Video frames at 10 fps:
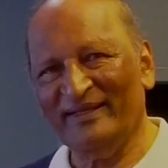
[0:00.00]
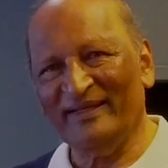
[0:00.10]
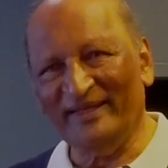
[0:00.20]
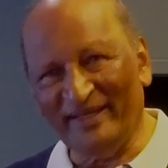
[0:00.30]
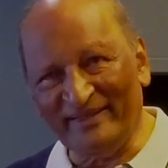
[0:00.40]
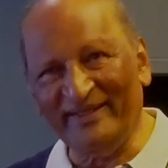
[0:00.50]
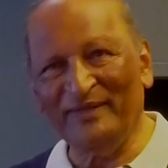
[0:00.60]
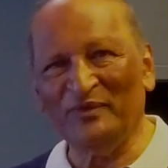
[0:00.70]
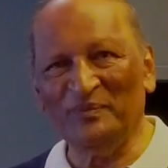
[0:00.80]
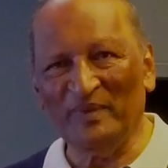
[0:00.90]
he agreed
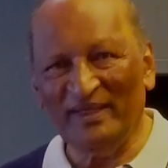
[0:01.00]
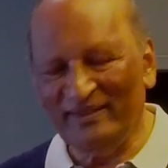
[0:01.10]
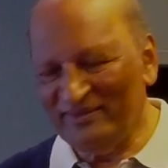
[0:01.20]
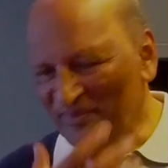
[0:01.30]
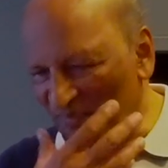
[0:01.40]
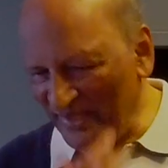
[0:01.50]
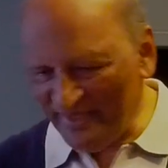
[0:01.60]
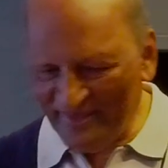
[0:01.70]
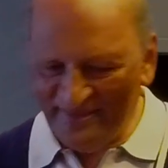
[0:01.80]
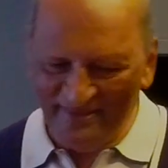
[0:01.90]
with me, be
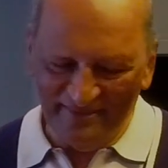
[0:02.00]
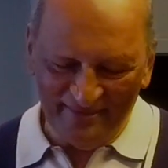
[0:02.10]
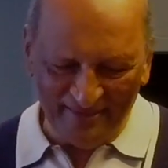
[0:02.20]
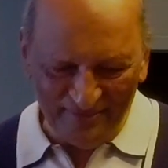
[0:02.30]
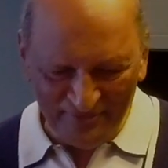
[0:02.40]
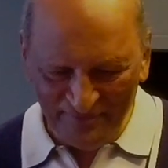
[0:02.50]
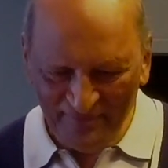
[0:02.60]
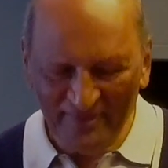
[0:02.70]
it you know,